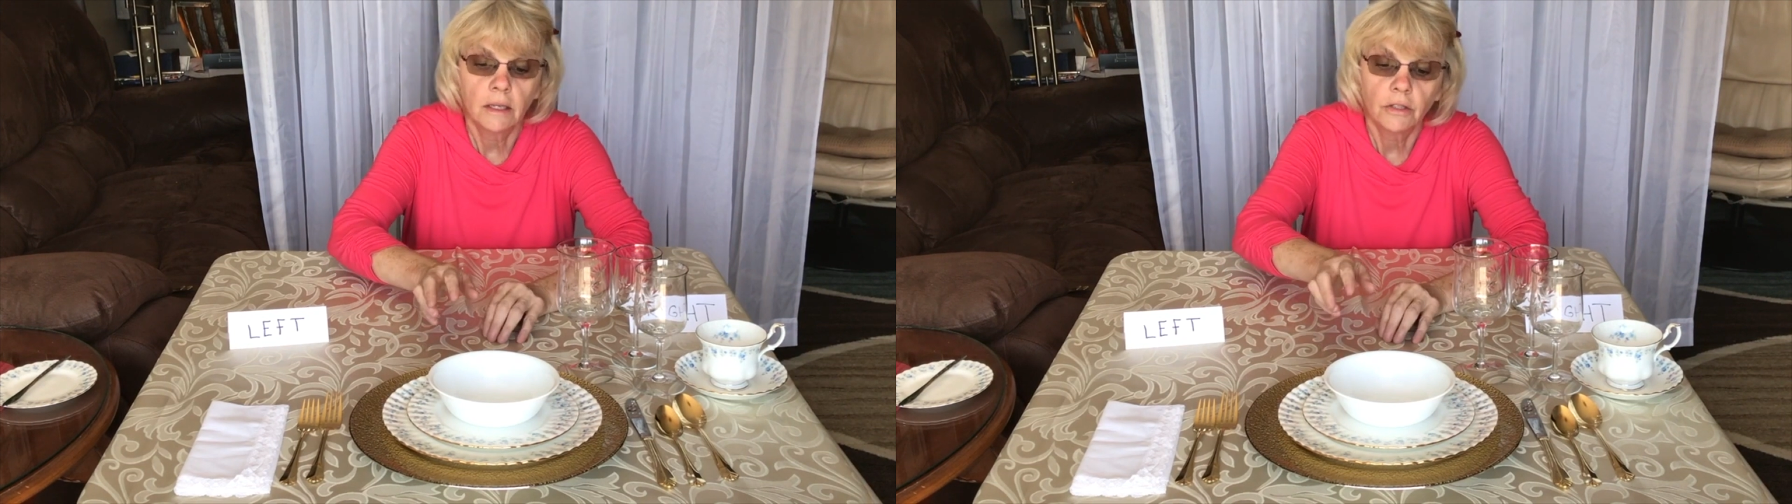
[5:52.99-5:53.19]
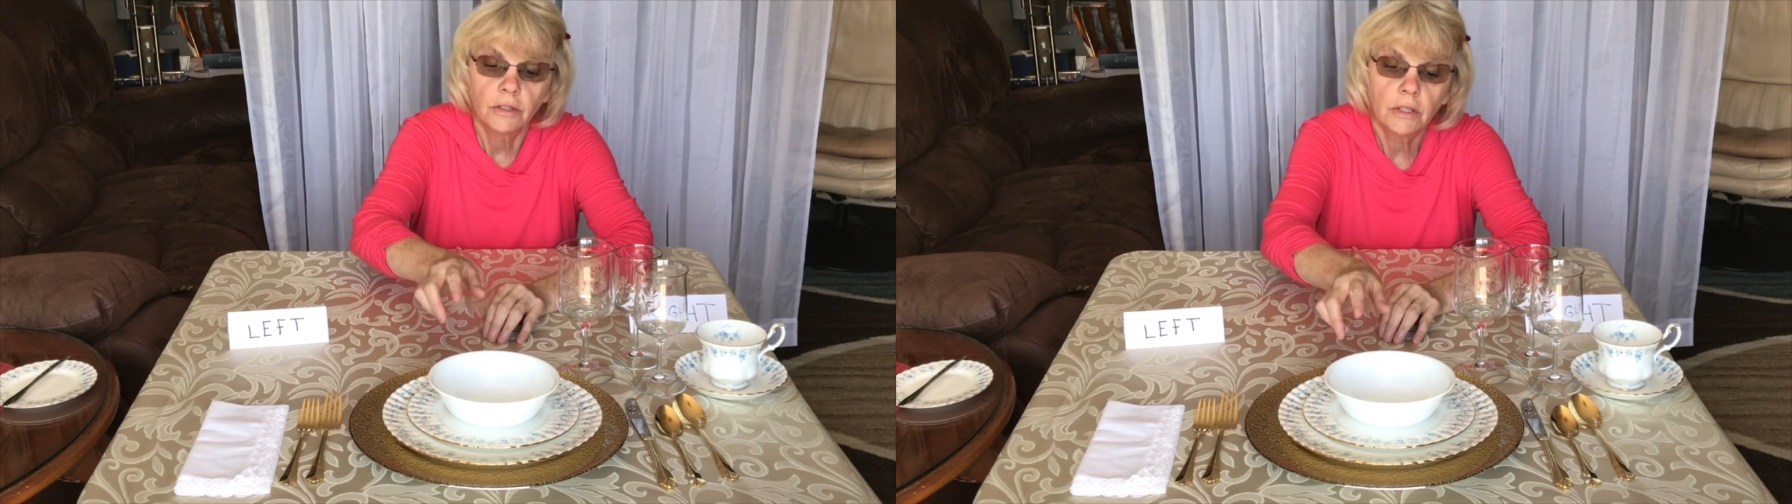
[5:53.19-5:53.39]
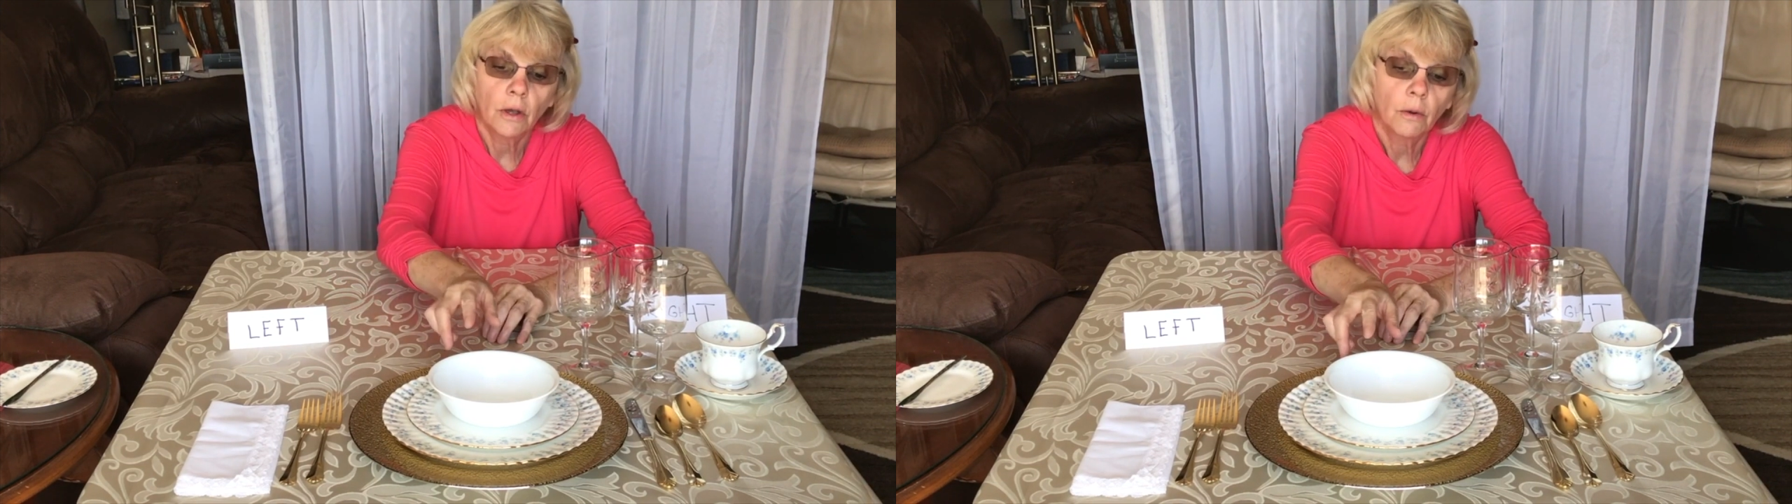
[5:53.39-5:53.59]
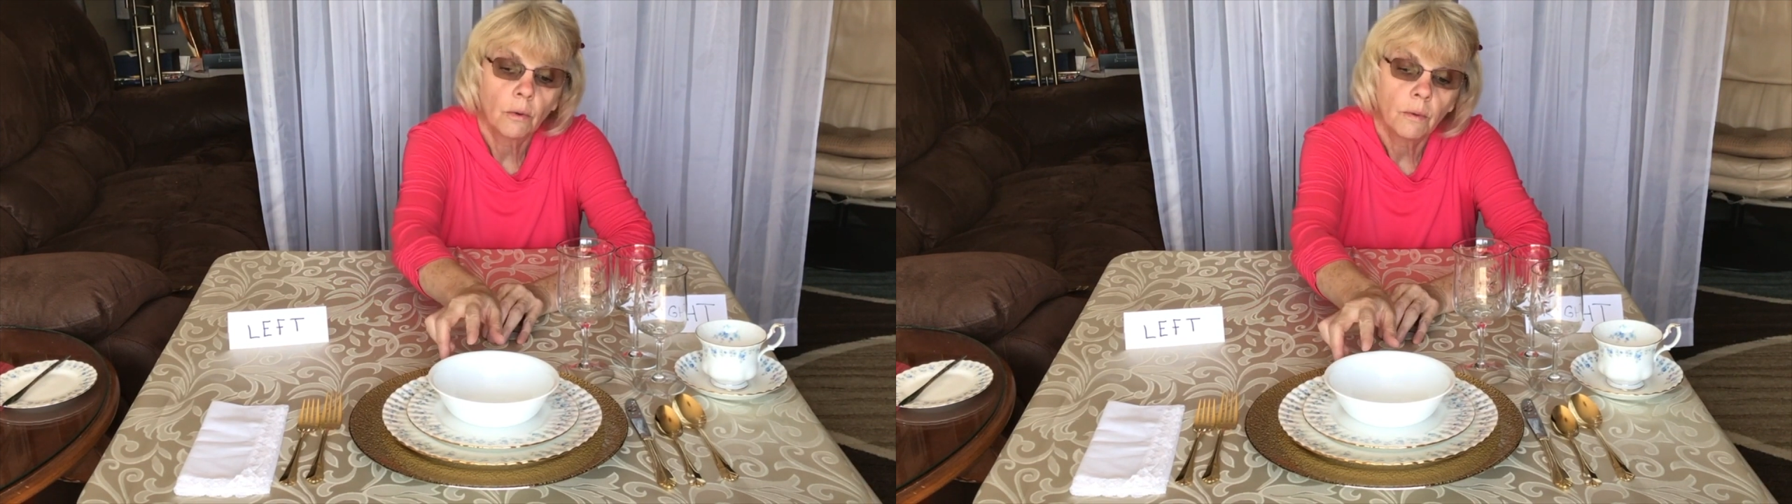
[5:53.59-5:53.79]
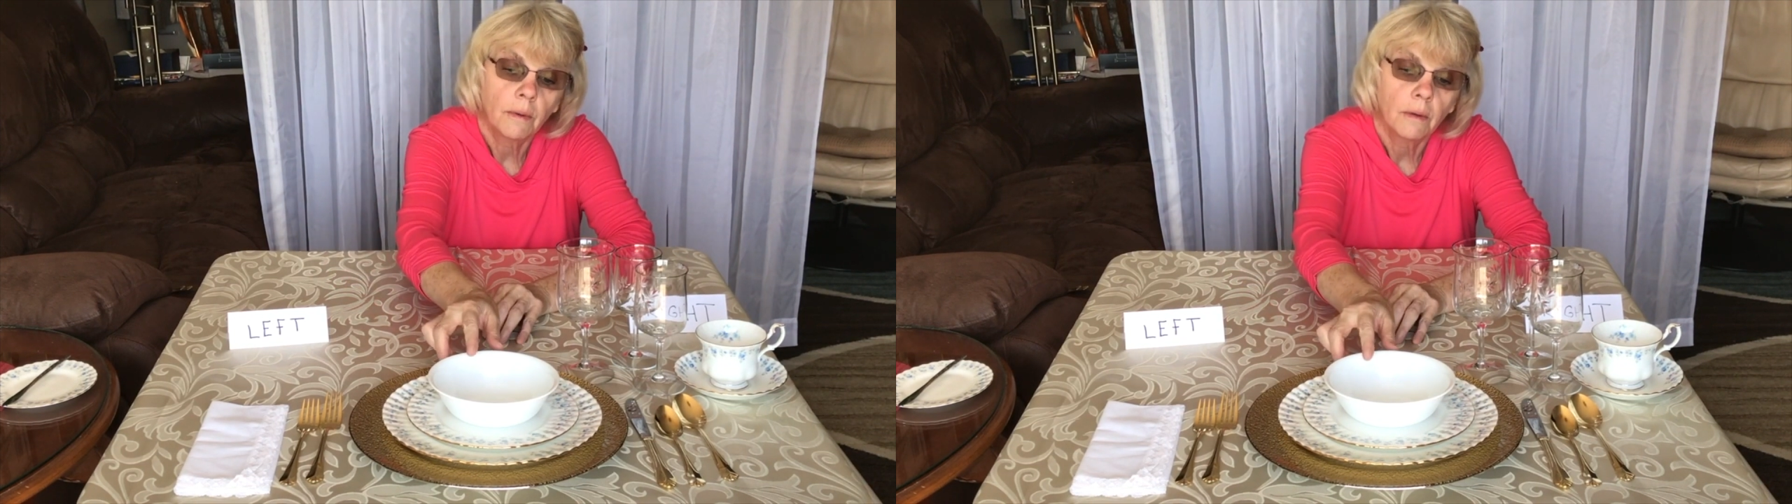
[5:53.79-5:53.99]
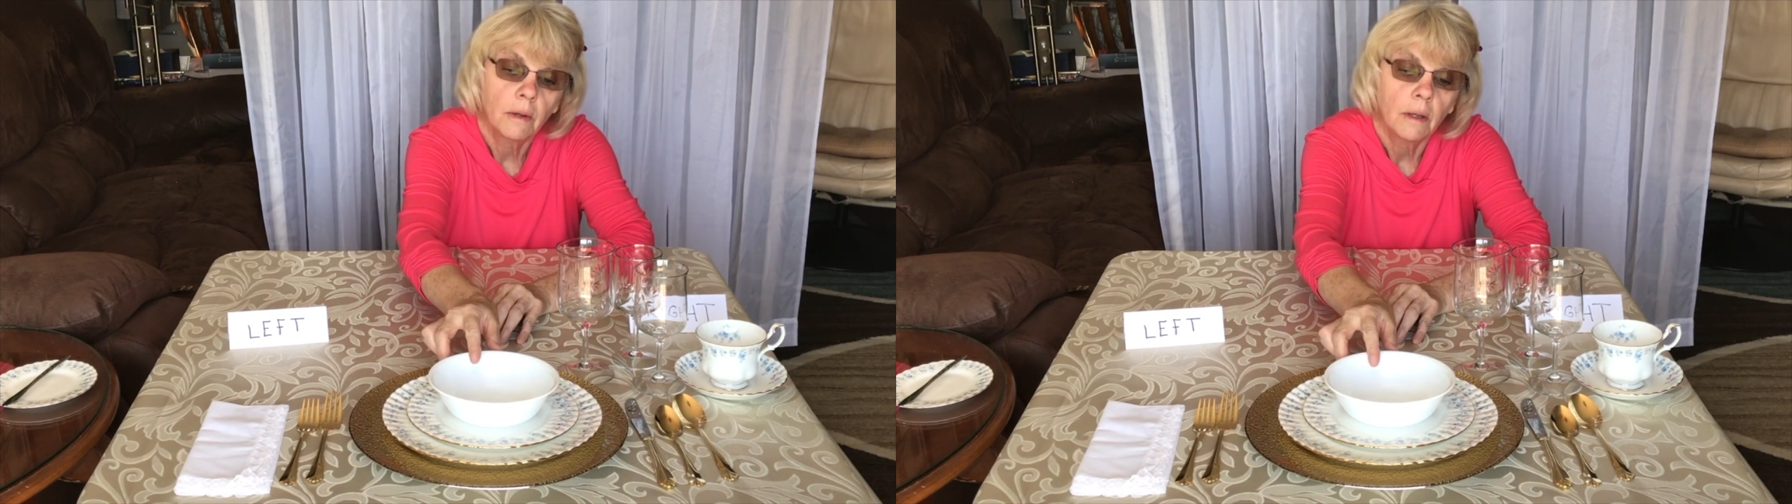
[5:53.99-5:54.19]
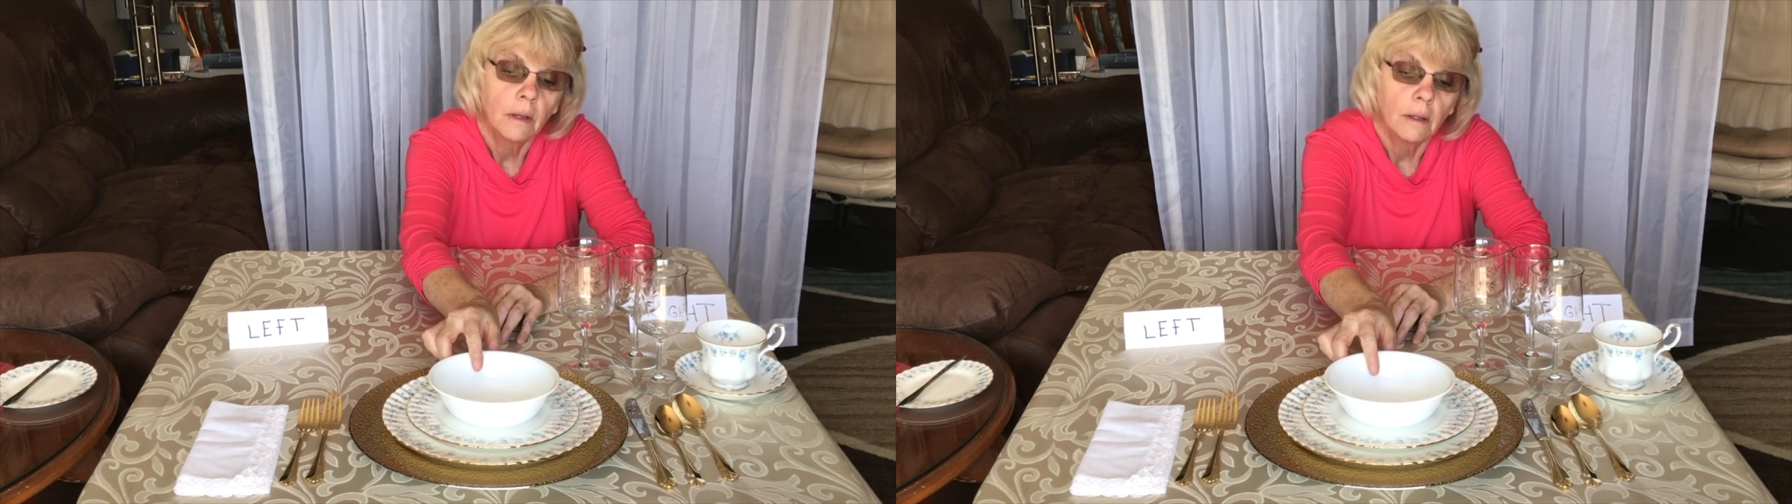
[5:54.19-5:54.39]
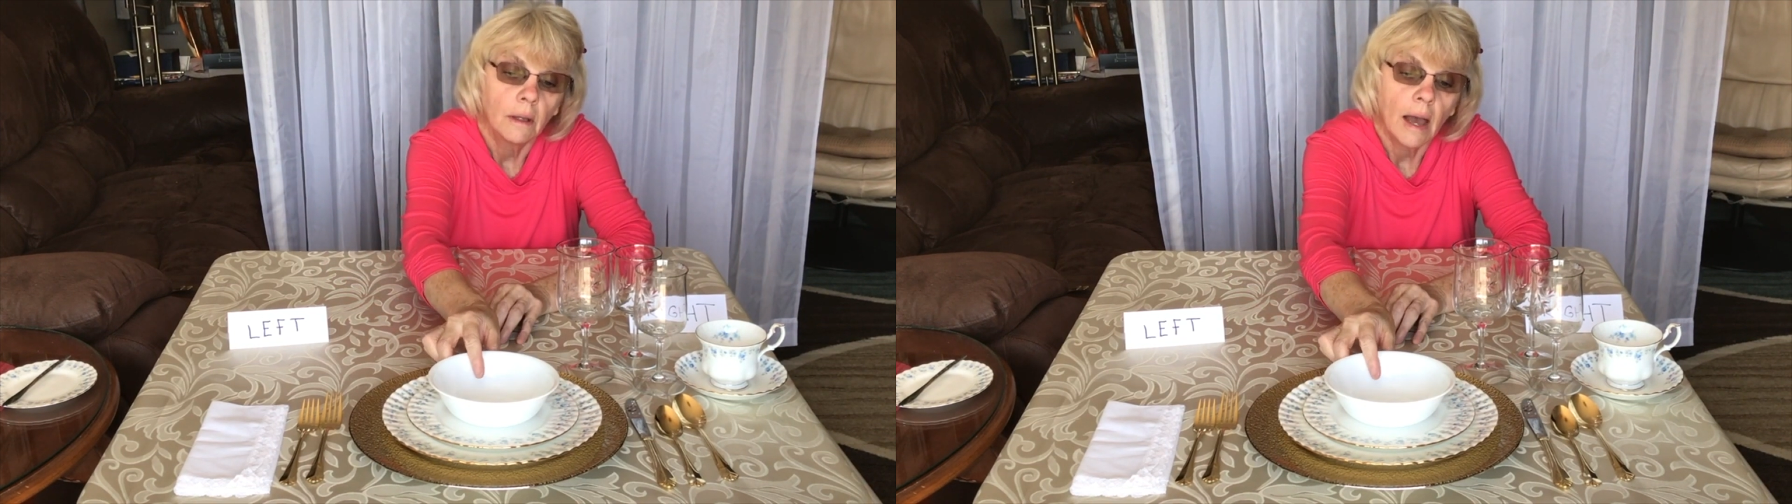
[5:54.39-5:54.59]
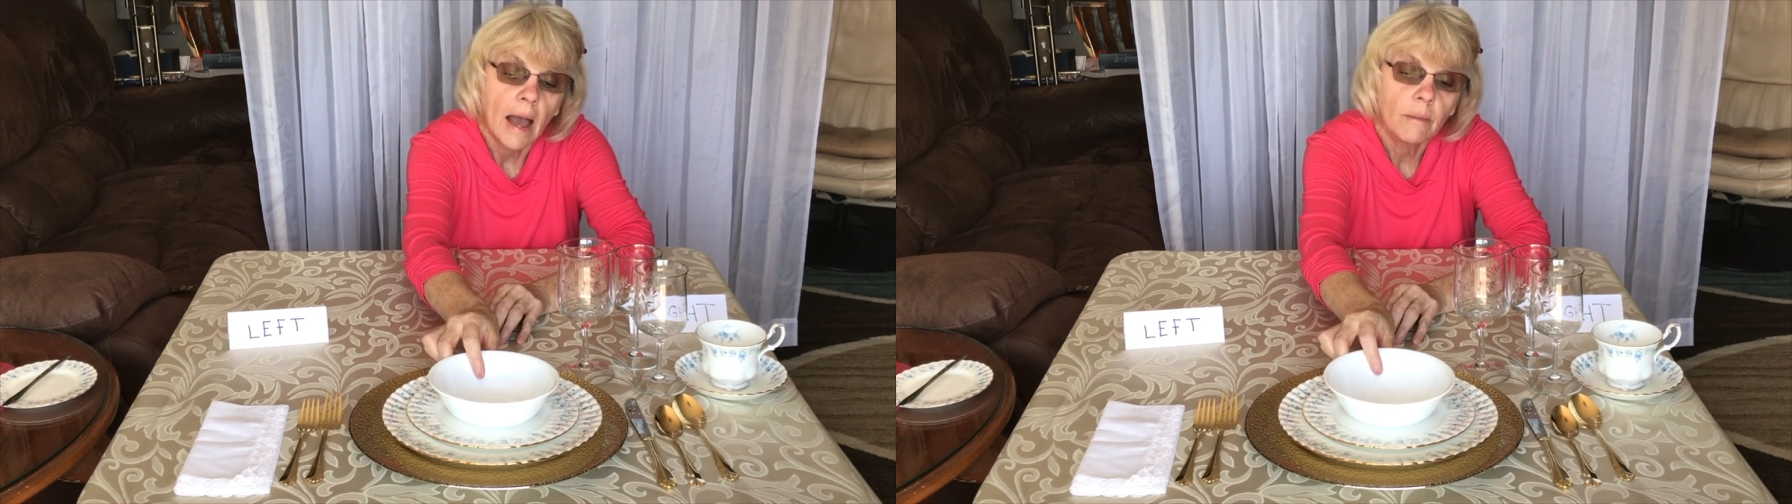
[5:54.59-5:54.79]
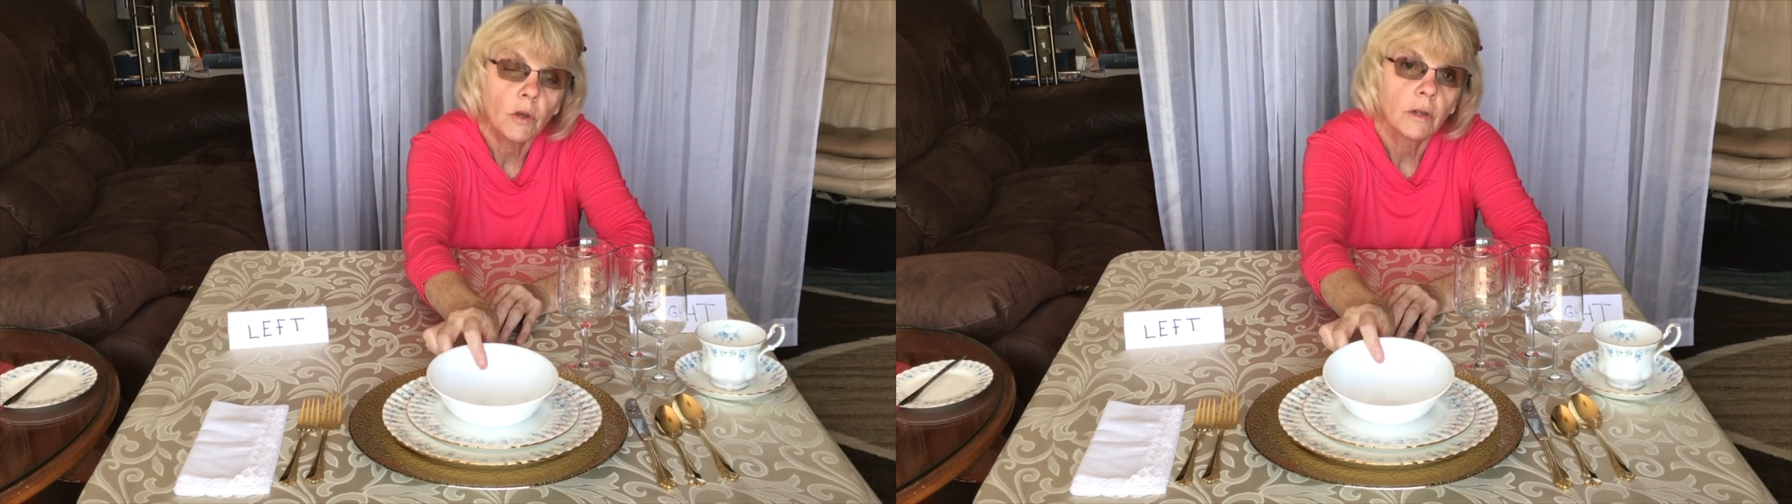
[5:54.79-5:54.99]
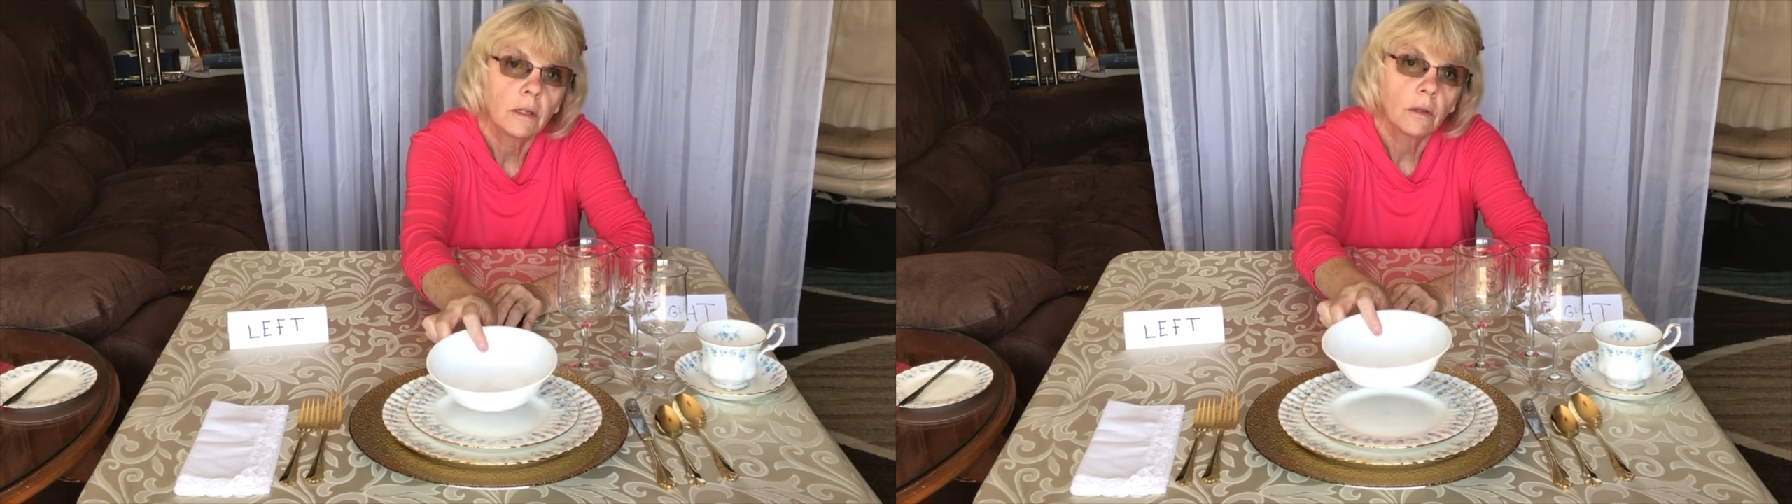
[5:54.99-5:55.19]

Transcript: So I'm going